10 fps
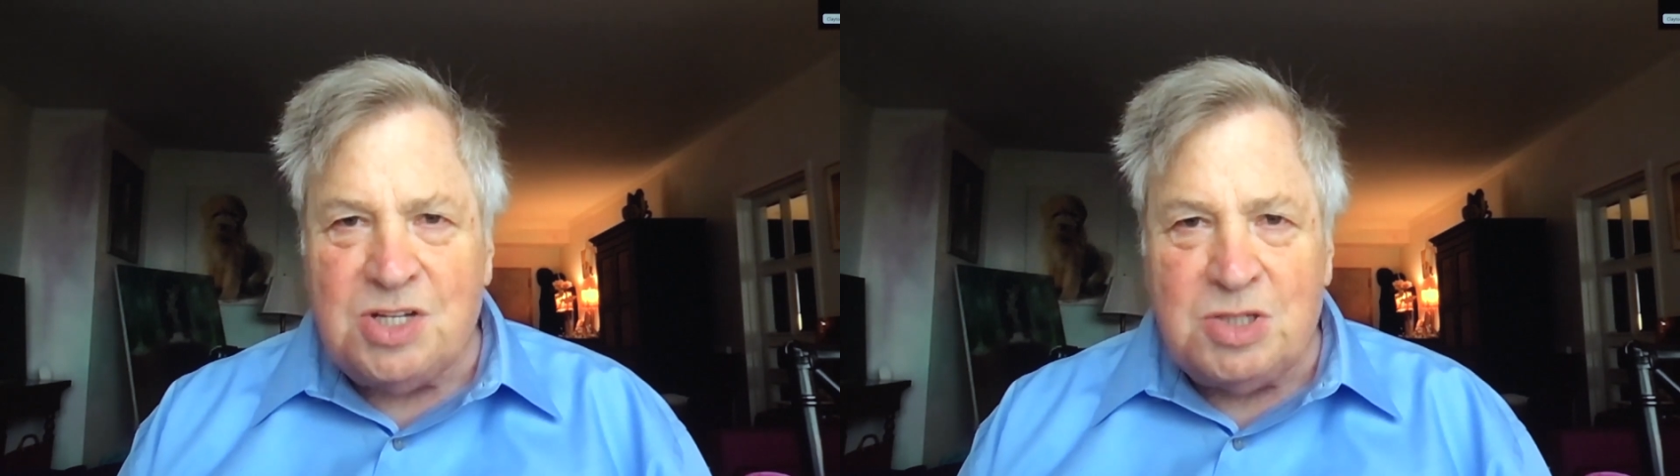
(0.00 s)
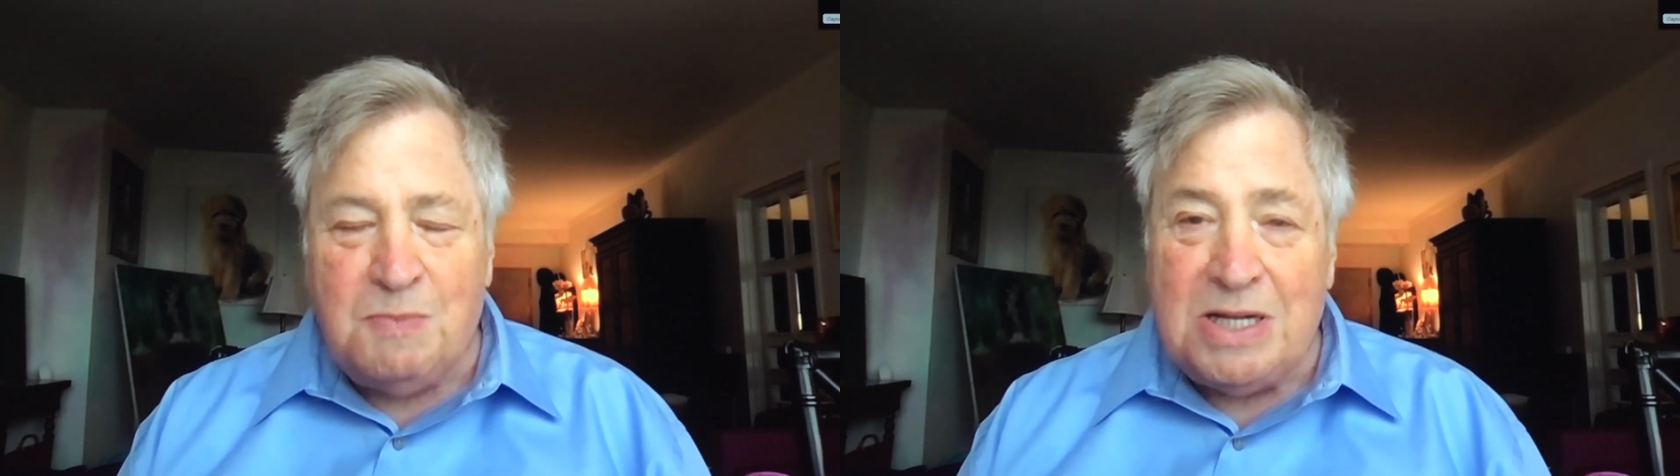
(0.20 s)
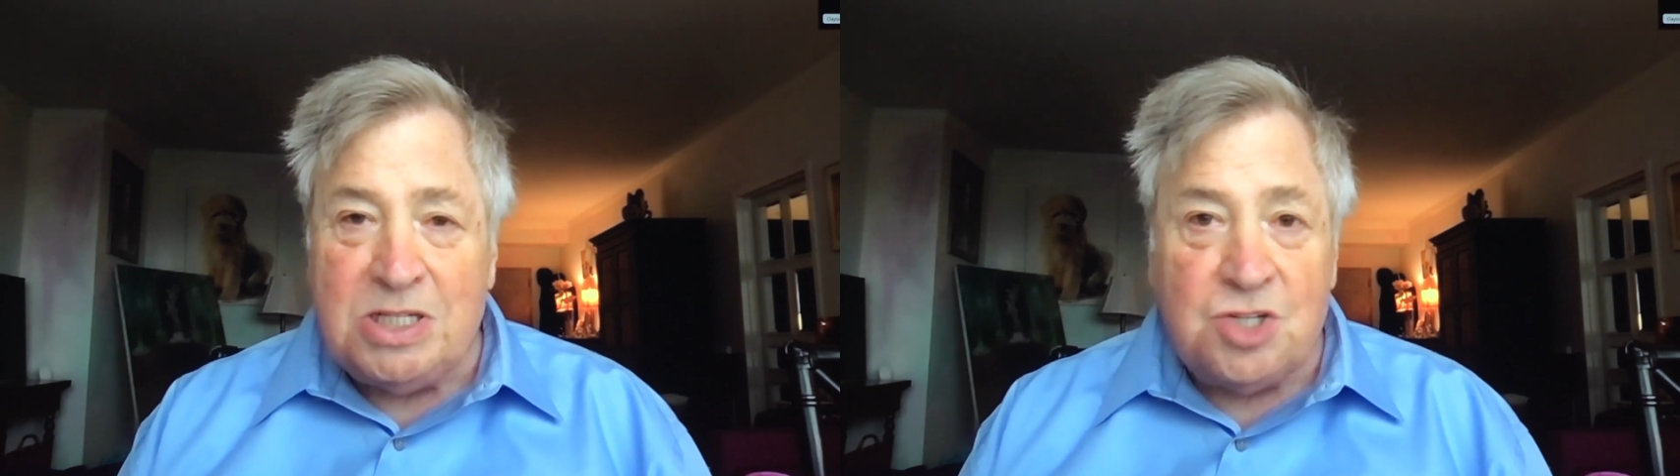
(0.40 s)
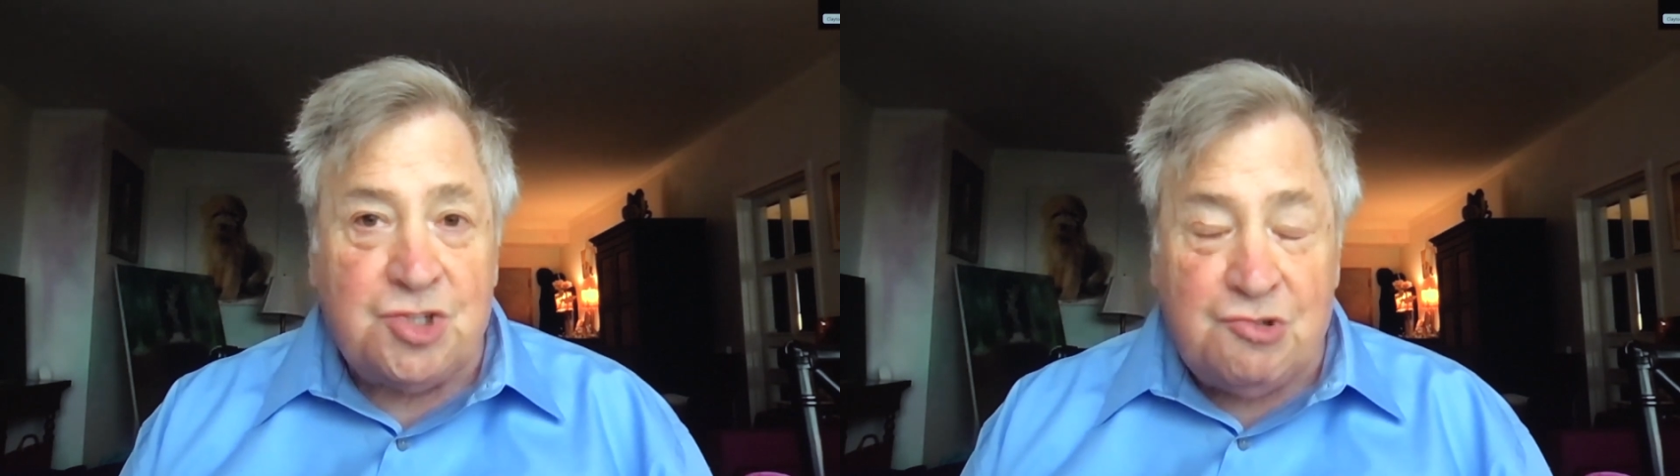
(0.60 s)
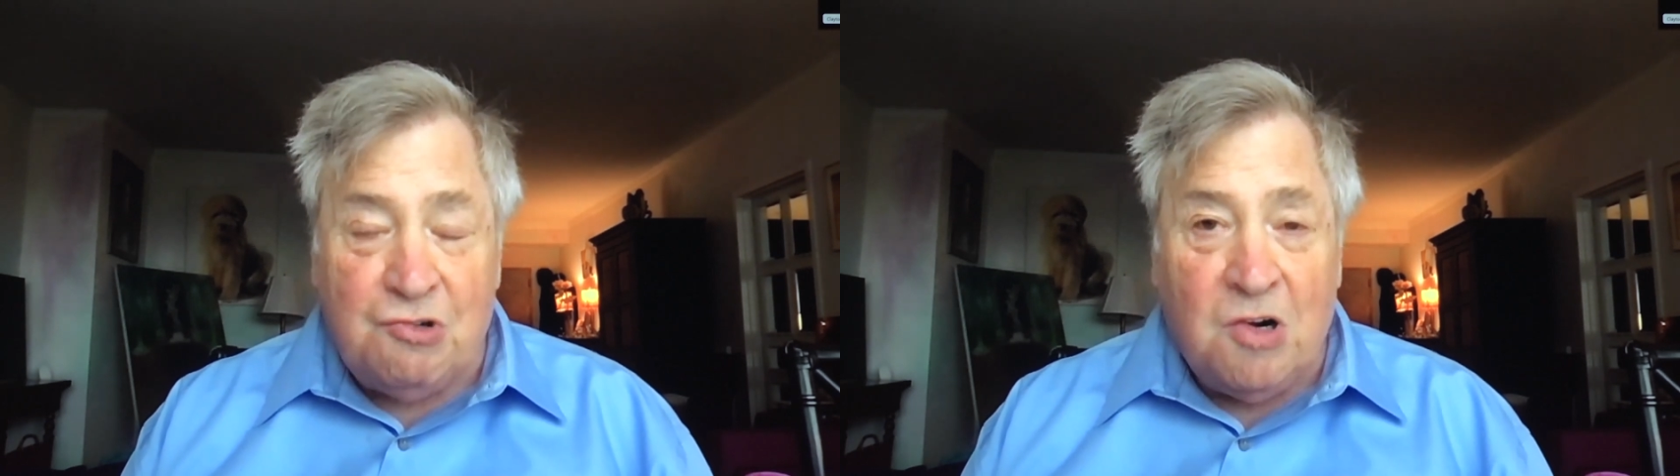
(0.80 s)
is being
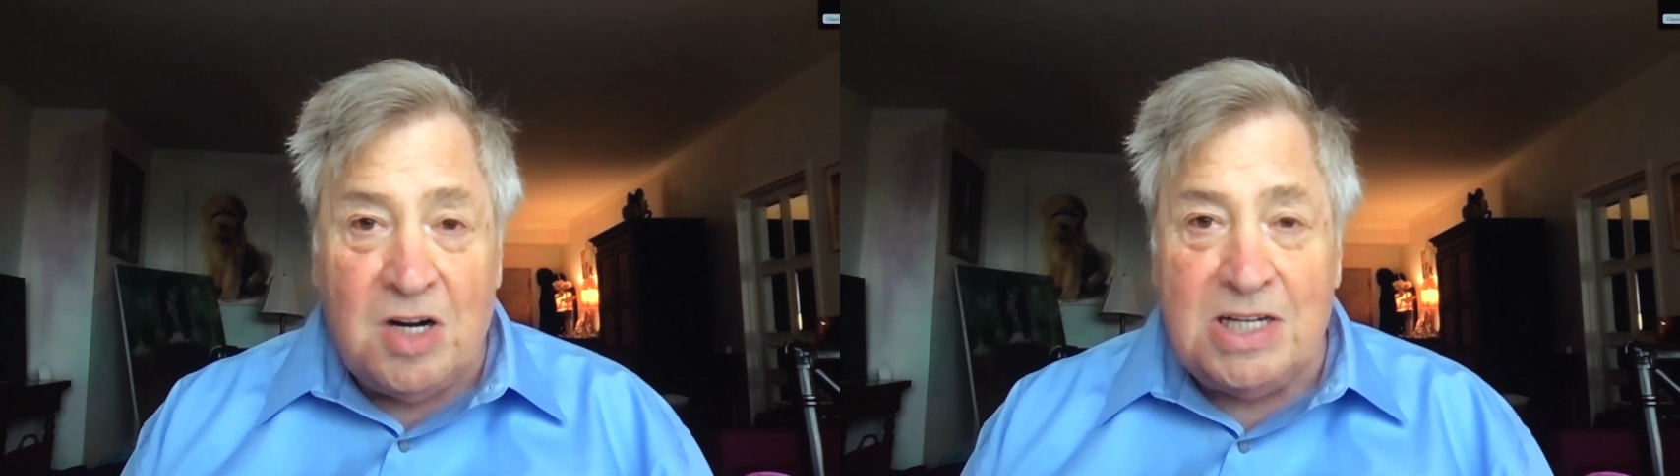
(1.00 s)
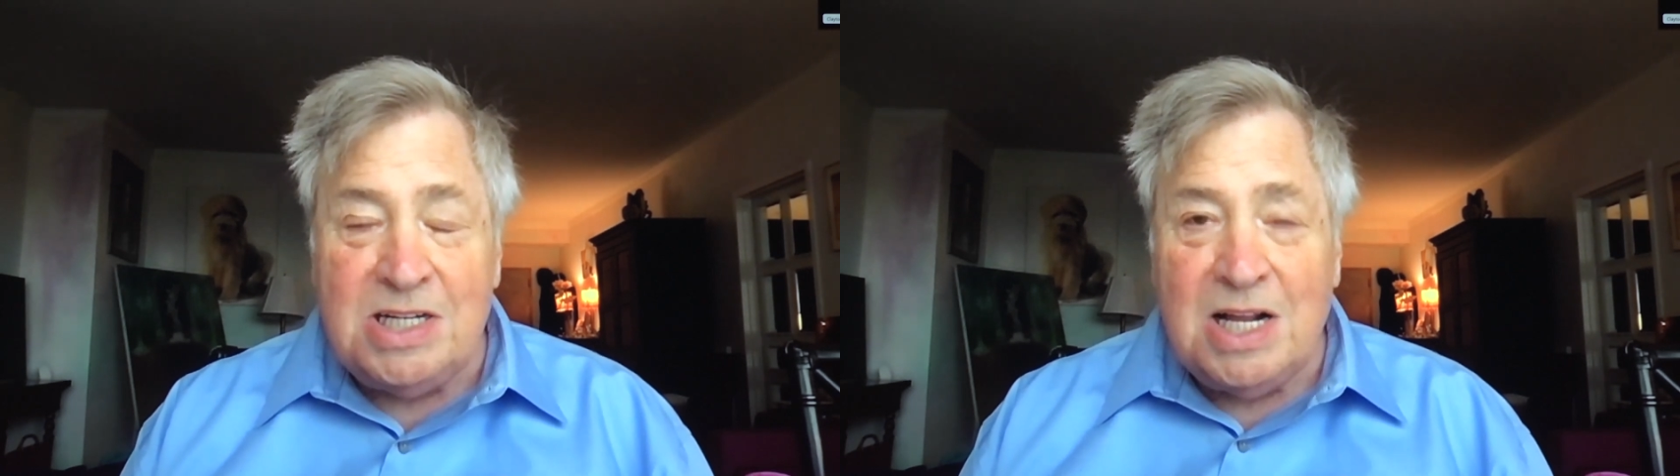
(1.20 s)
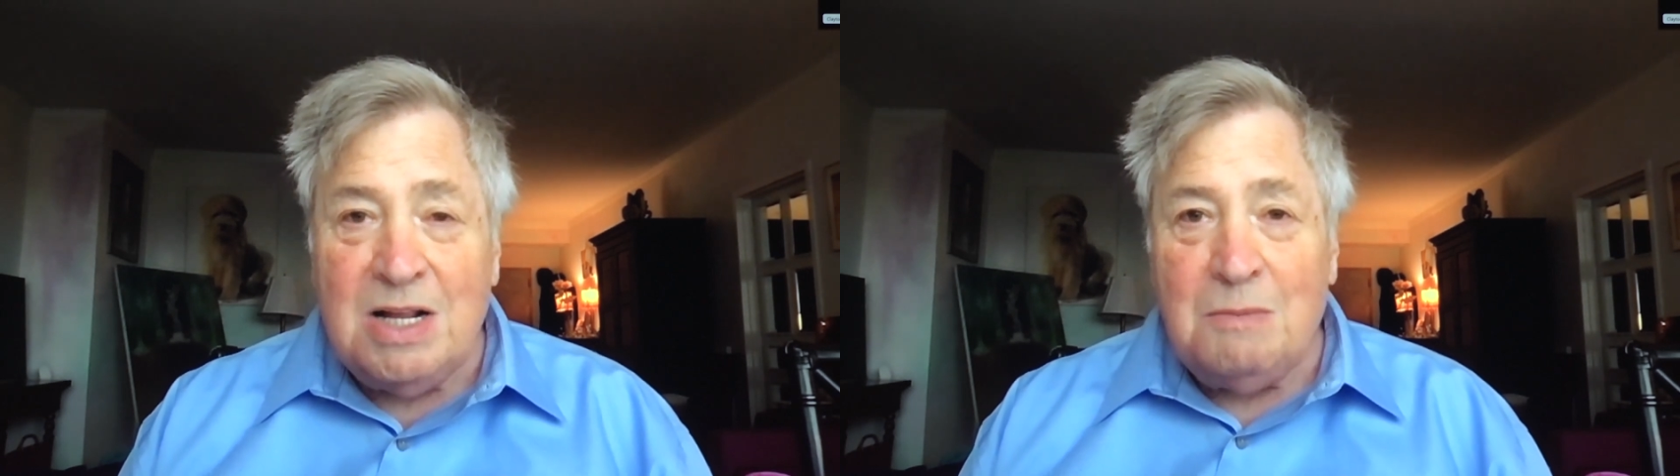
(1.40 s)
destroyed